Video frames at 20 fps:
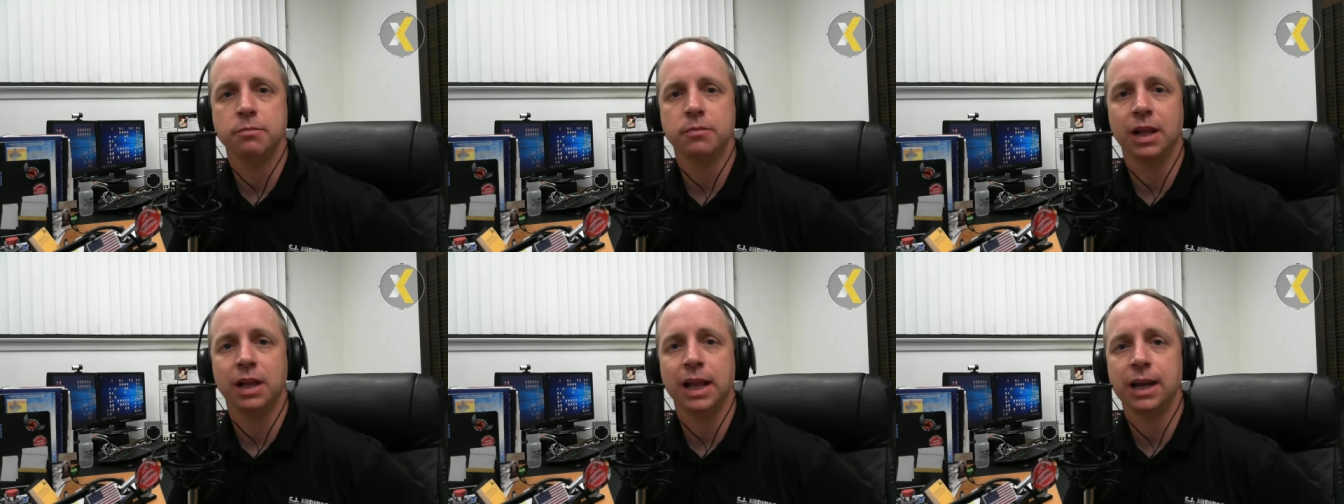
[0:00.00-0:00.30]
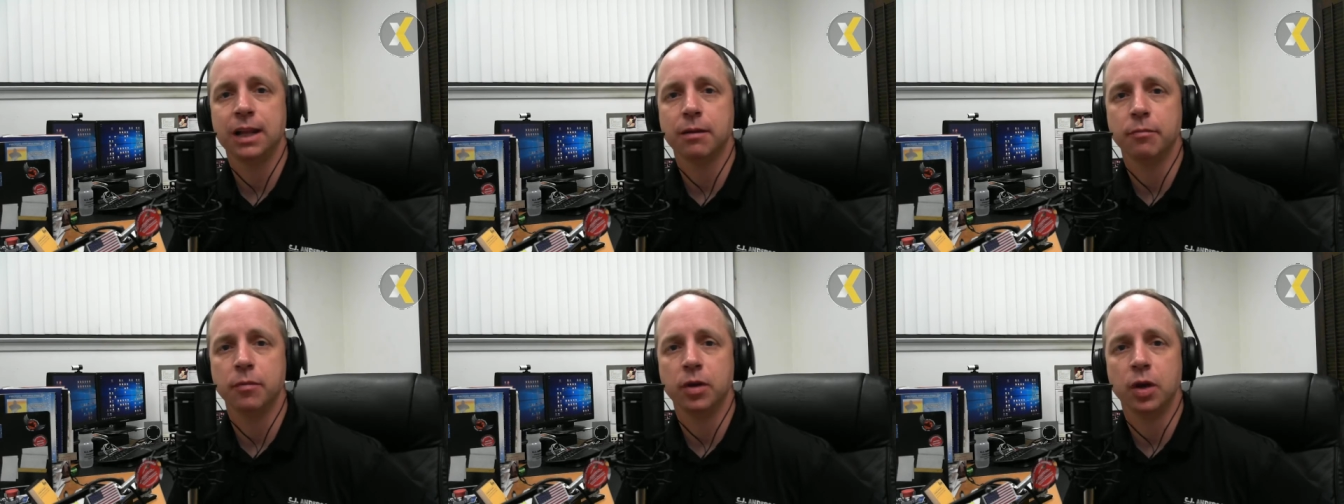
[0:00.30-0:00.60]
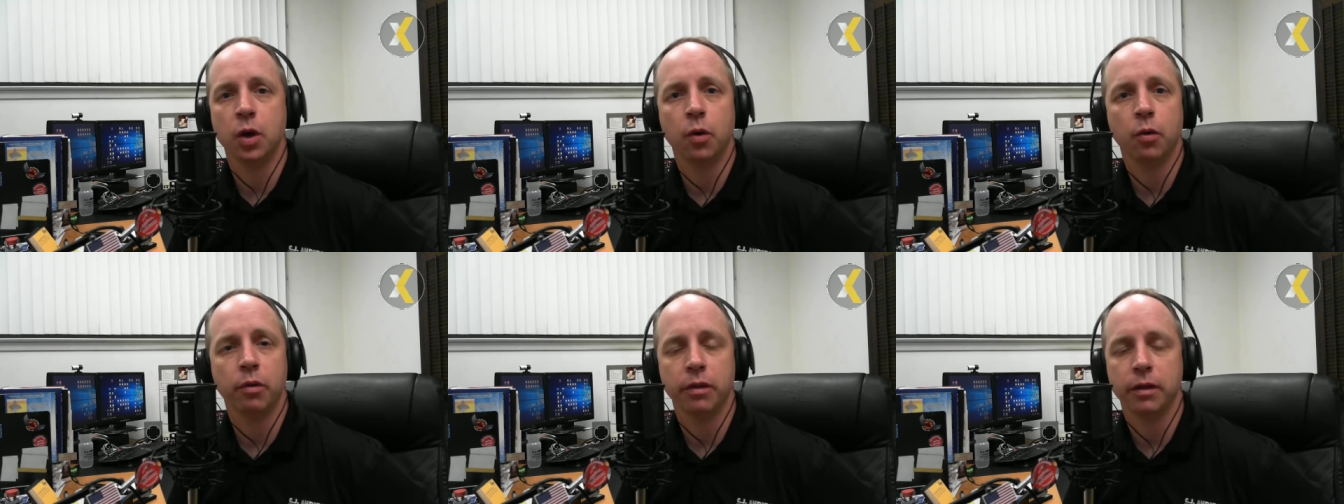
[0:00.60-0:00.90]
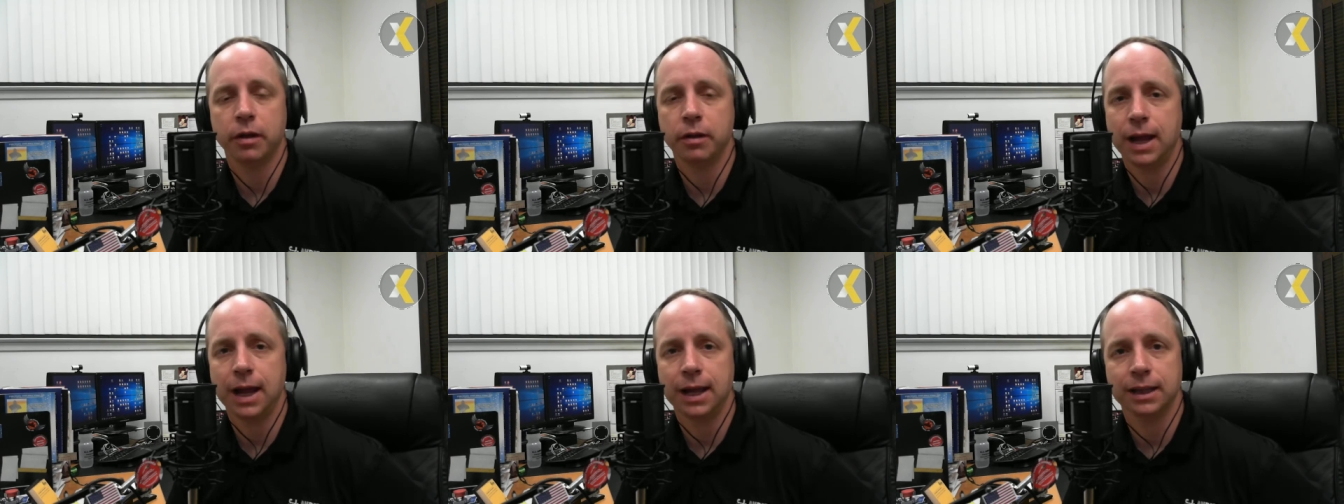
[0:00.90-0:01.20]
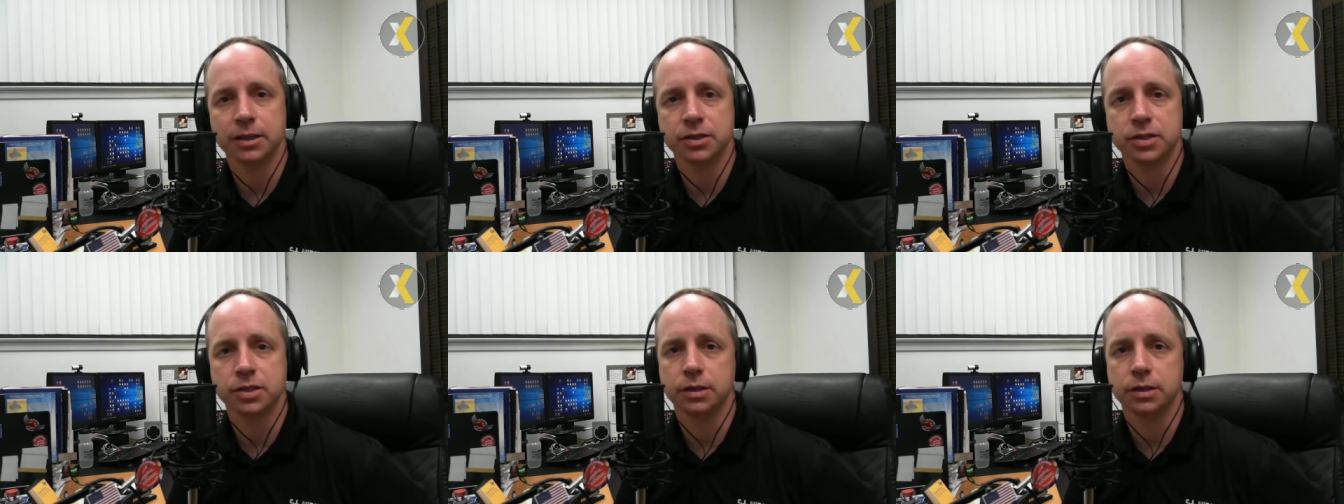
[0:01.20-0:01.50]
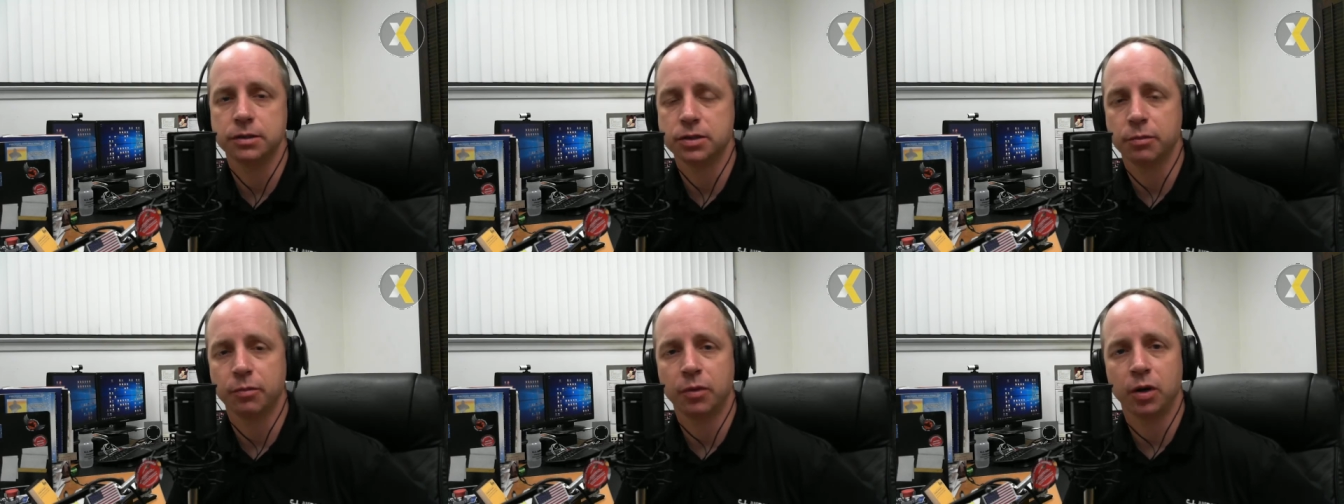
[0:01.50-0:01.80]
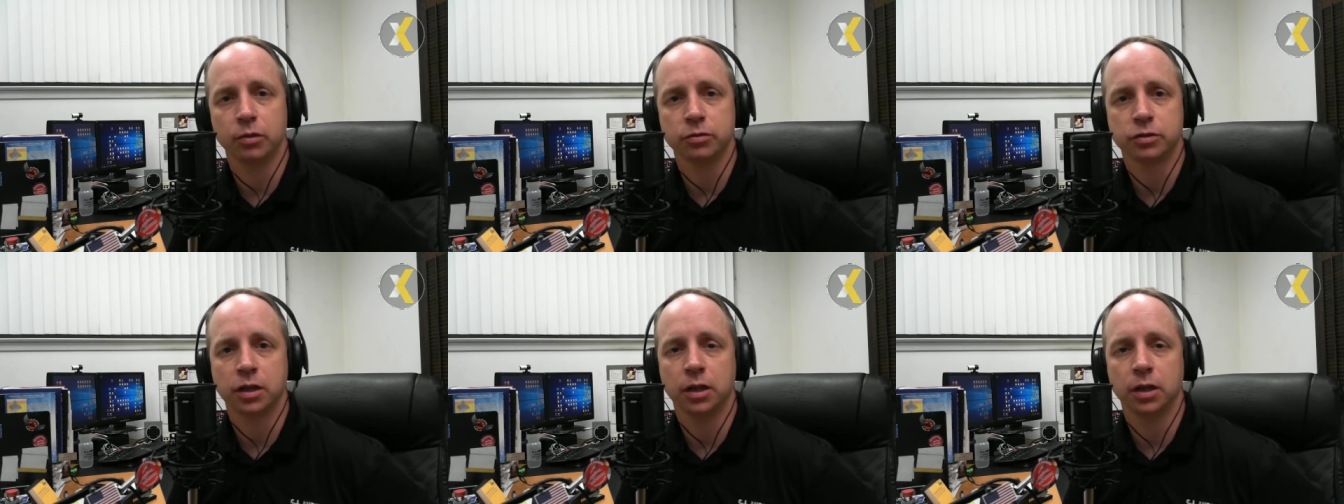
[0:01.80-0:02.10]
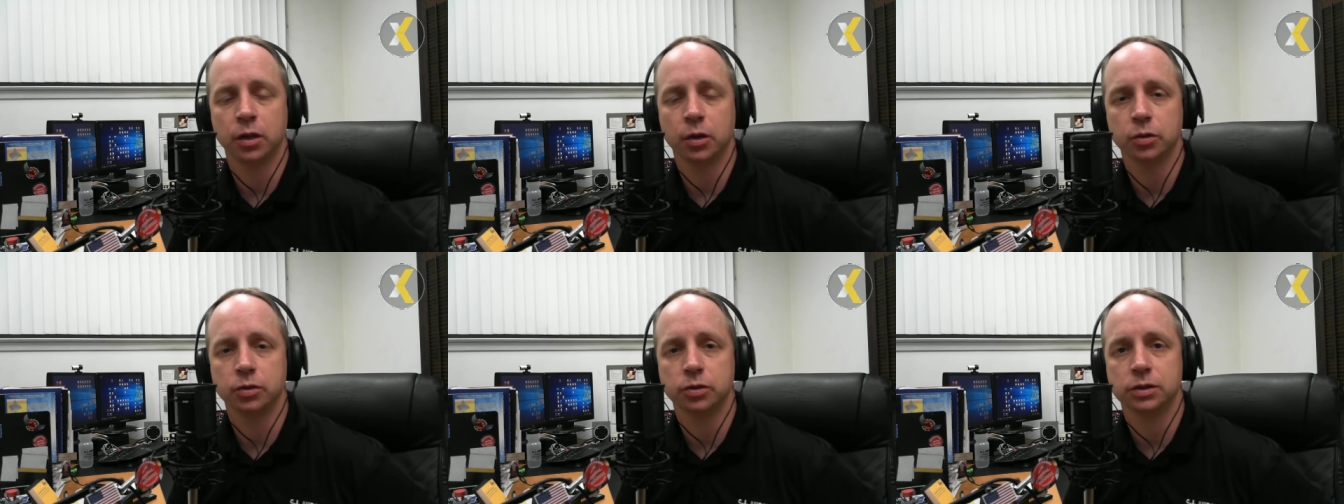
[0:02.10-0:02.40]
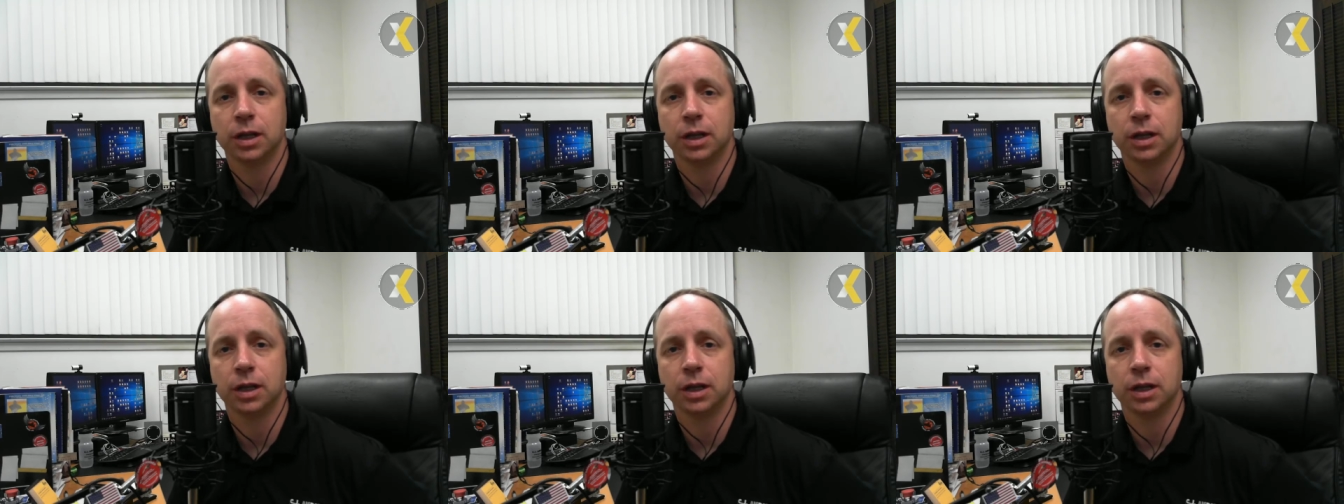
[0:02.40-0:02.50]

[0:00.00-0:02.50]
letting them know that hey, listen, tomorrow's closed.